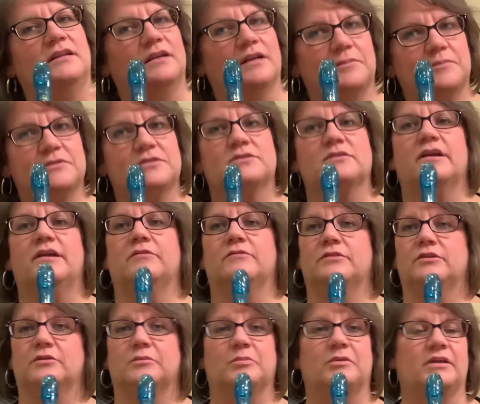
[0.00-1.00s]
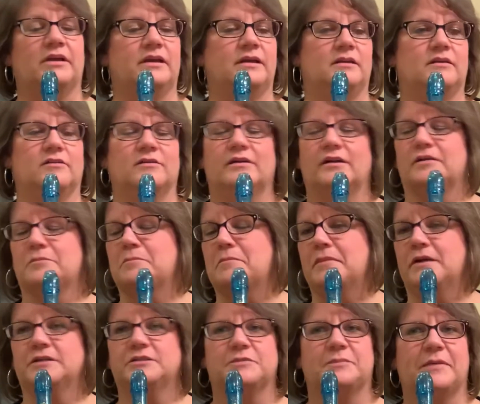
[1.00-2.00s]
up straight when you're playing. You'll get a
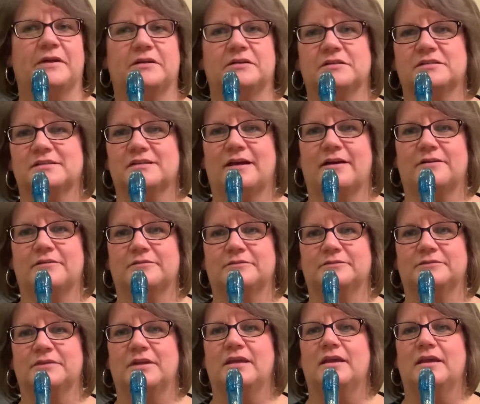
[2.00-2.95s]
much better sound.